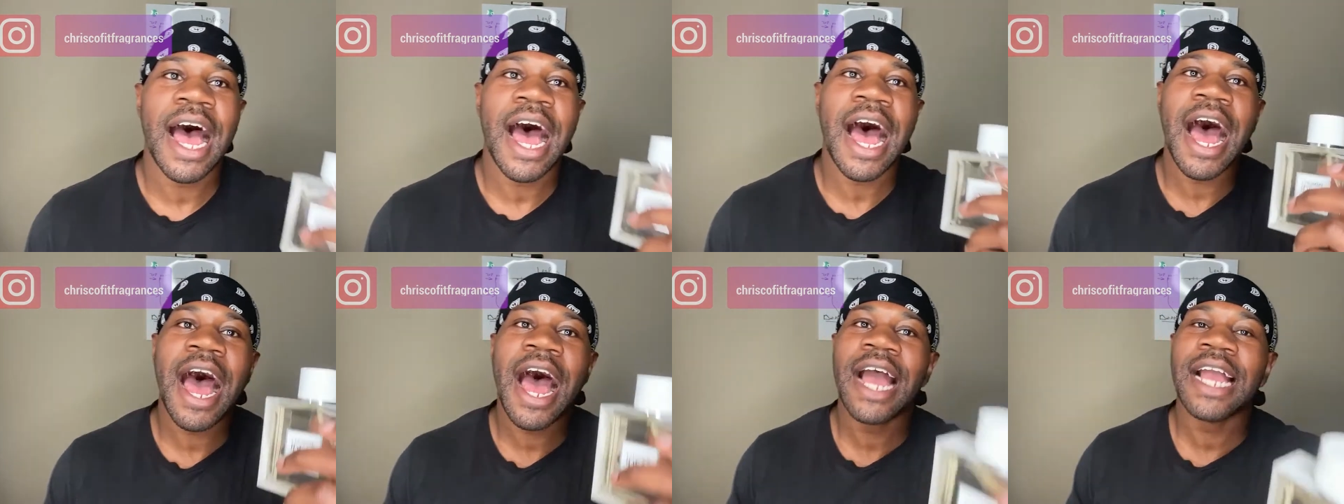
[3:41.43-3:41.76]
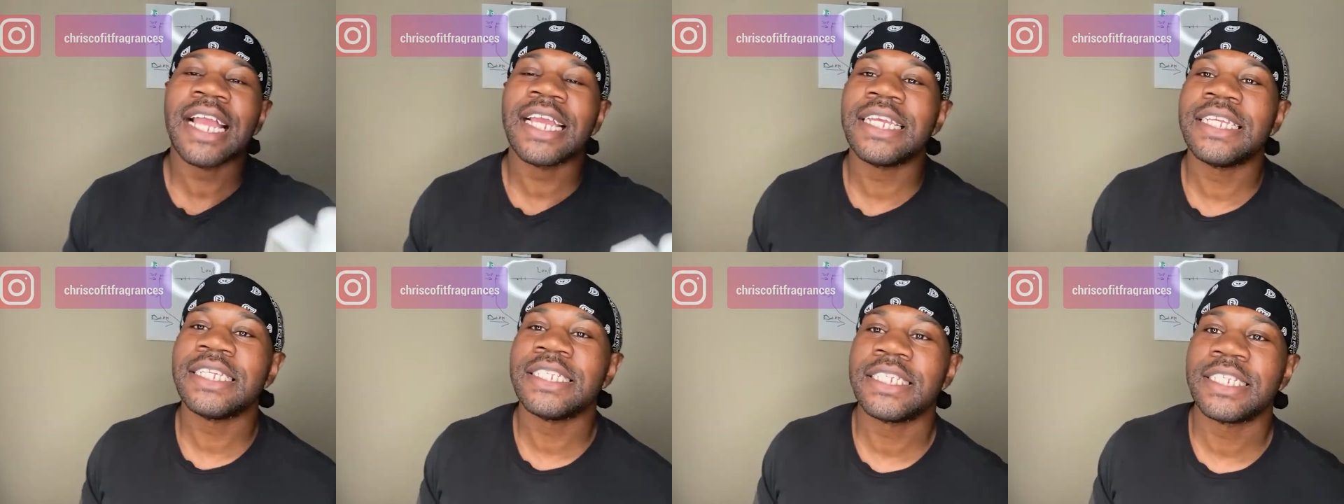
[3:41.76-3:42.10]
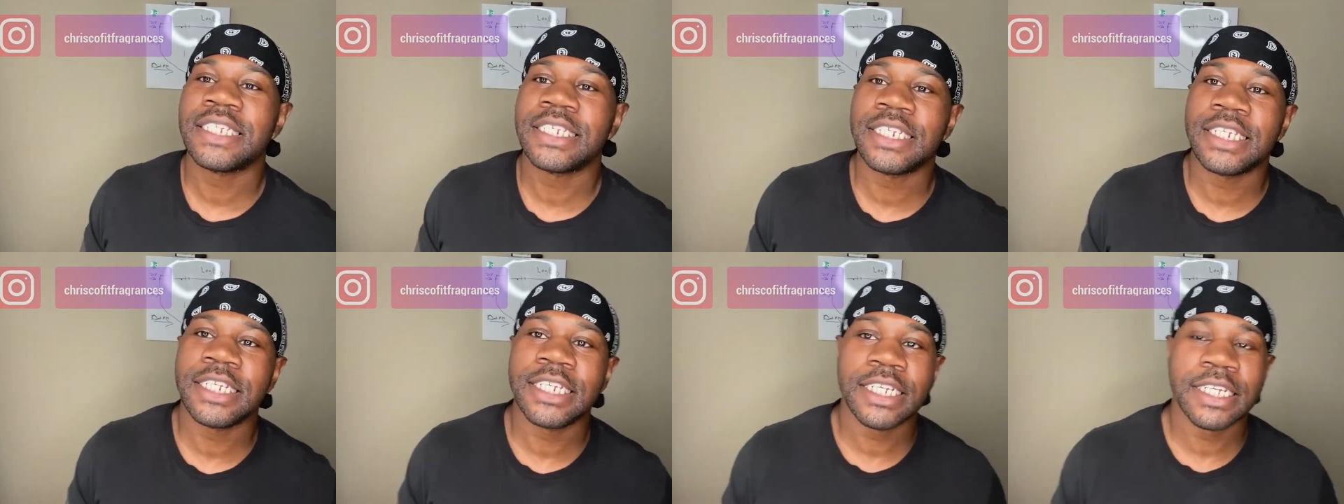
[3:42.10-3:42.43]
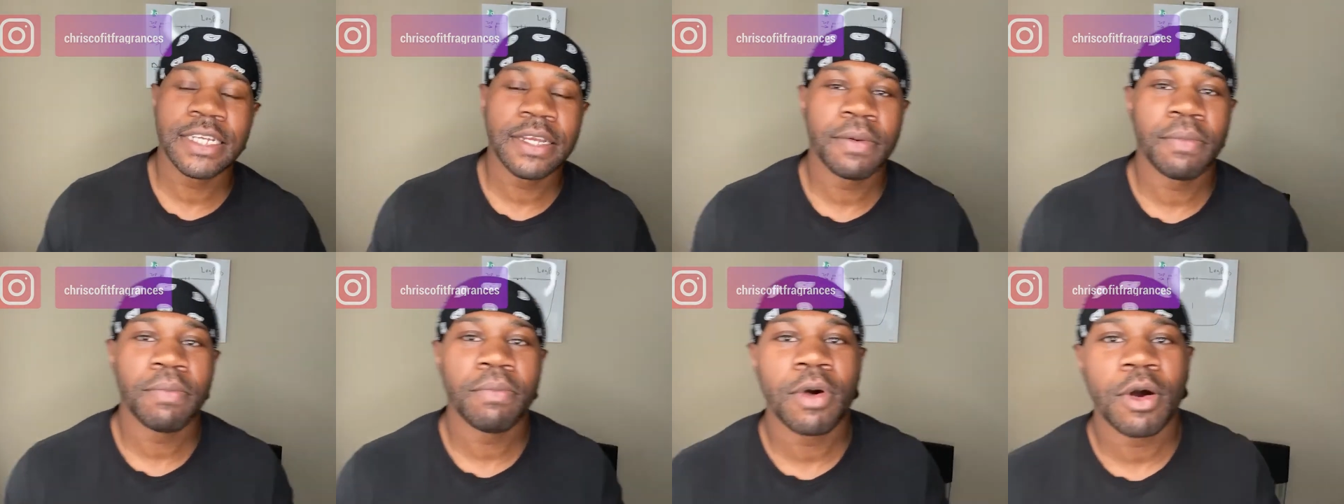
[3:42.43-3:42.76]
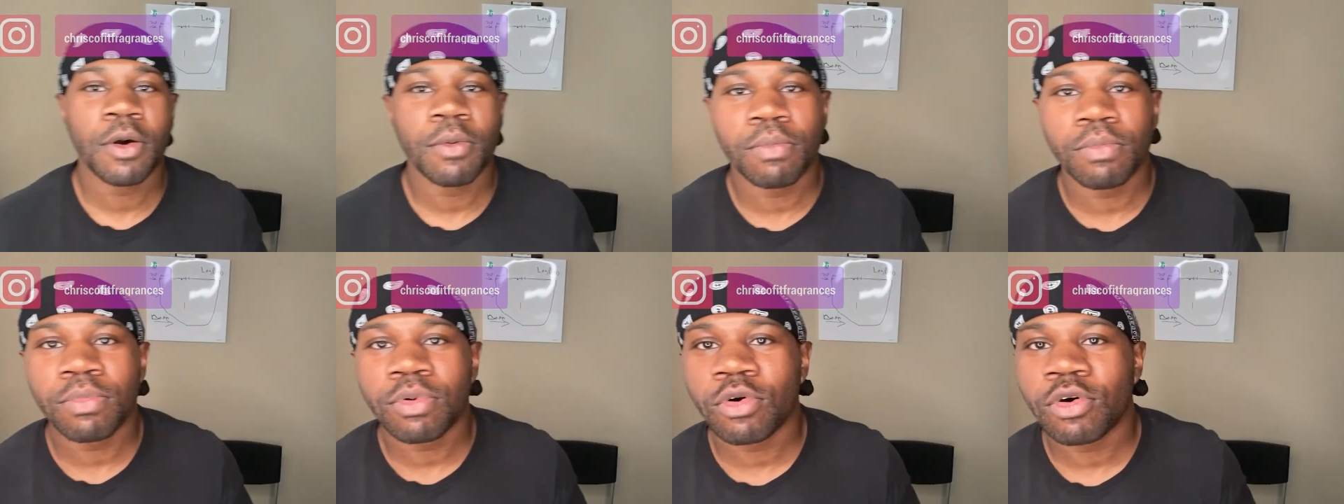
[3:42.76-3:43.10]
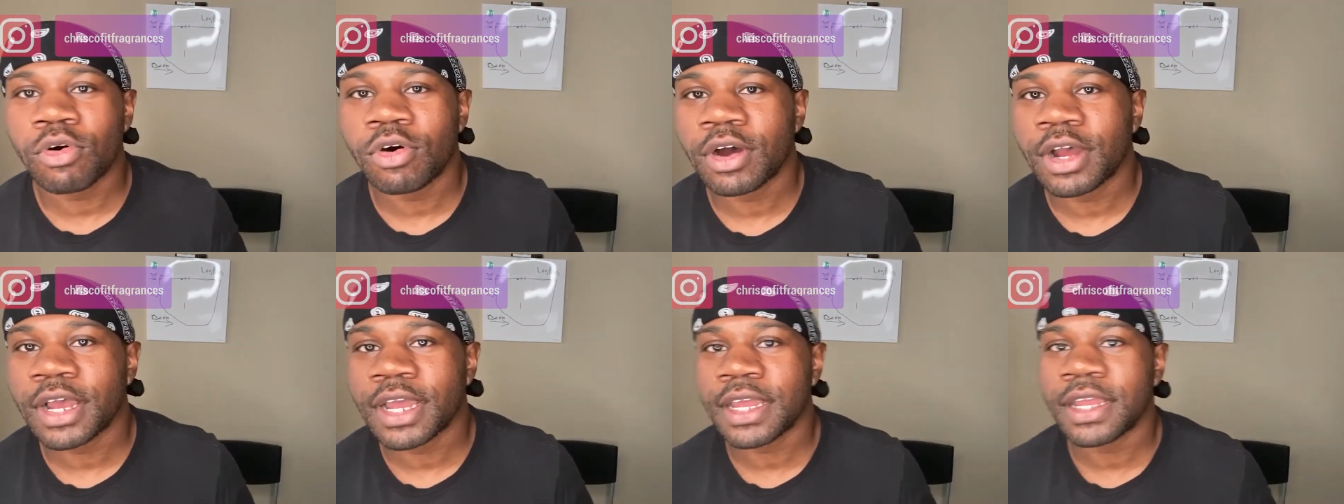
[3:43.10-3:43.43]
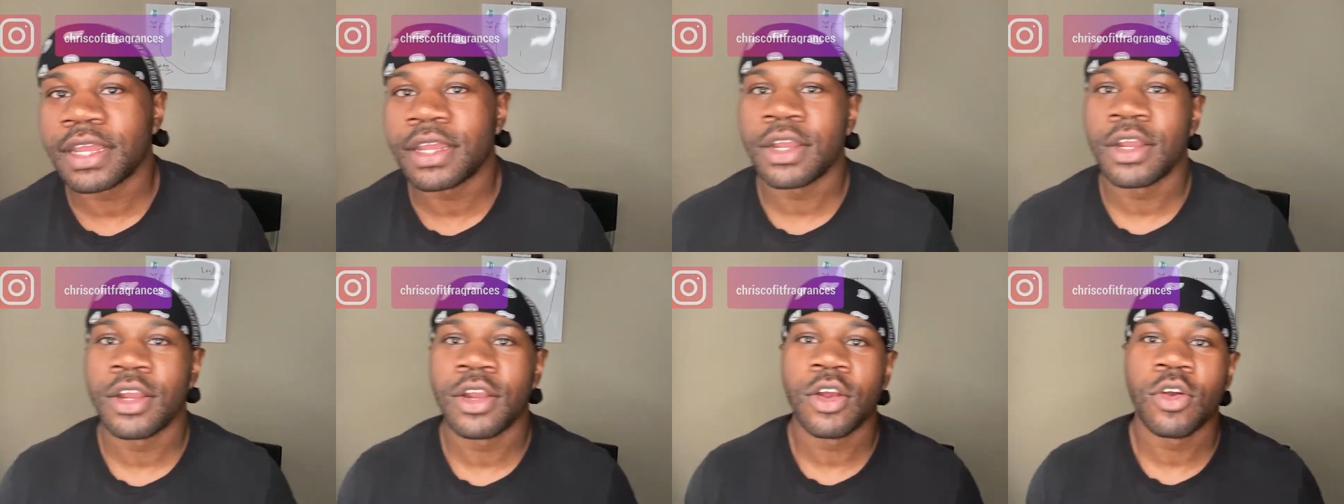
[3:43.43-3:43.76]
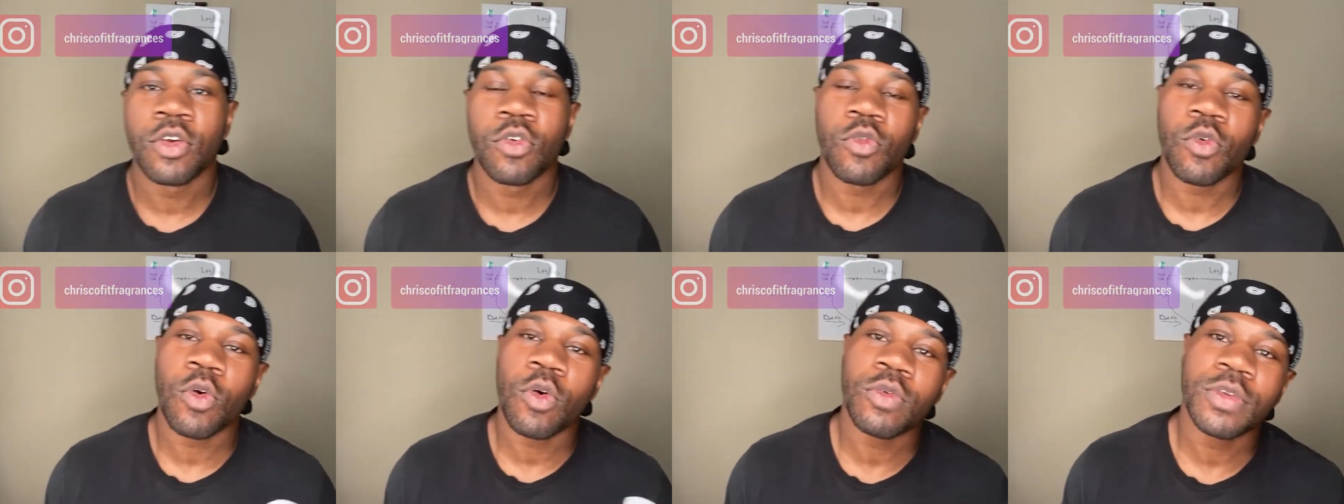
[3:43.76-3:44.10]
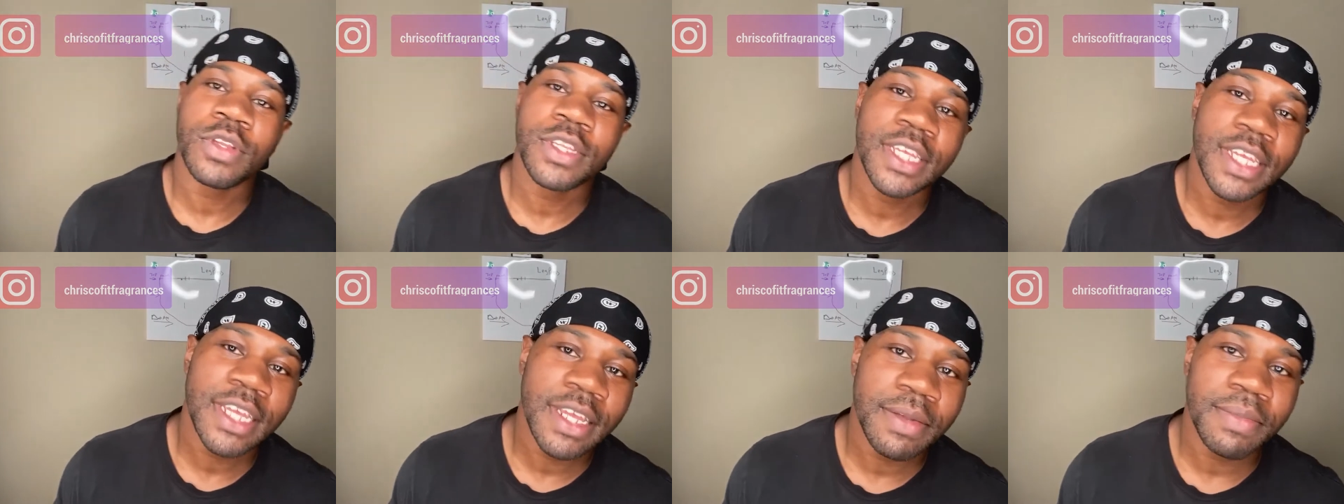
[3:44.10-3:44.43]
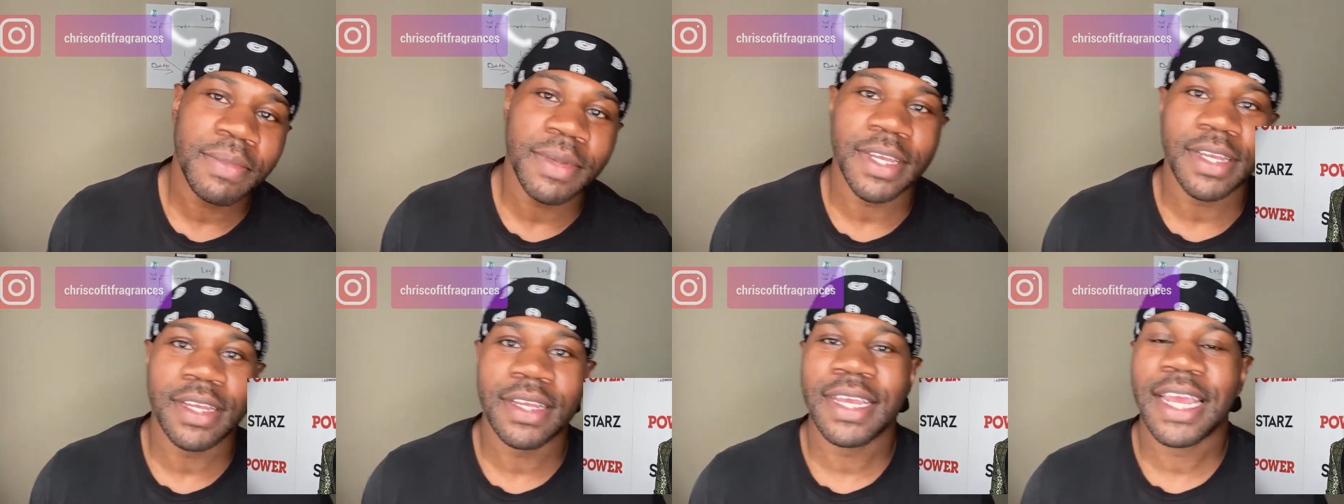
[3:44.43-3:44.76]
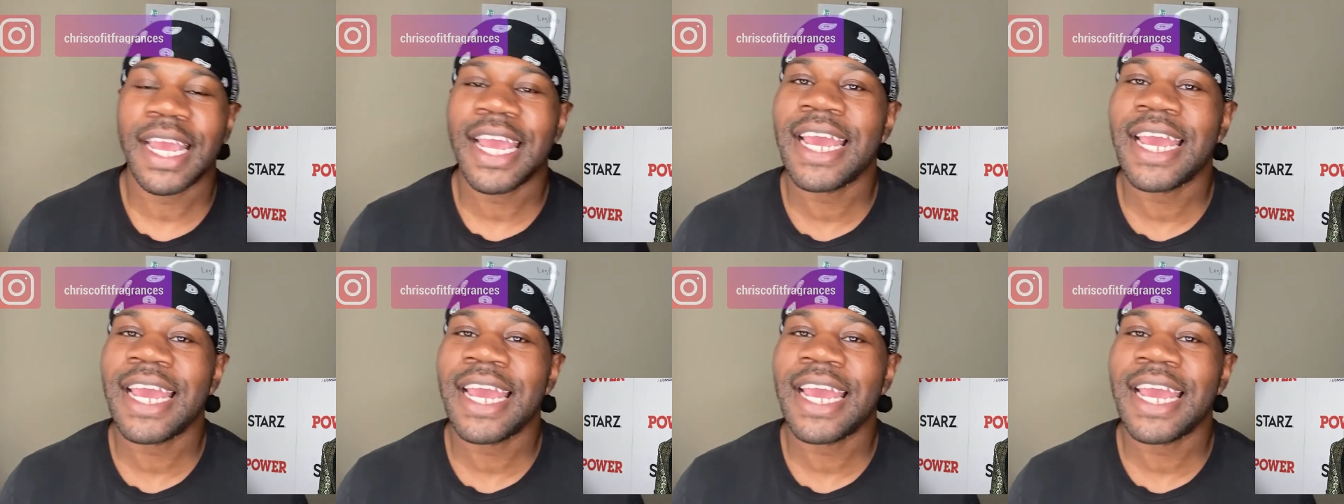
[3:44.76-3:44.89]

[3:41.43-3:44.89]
I can see my boy Rotimi.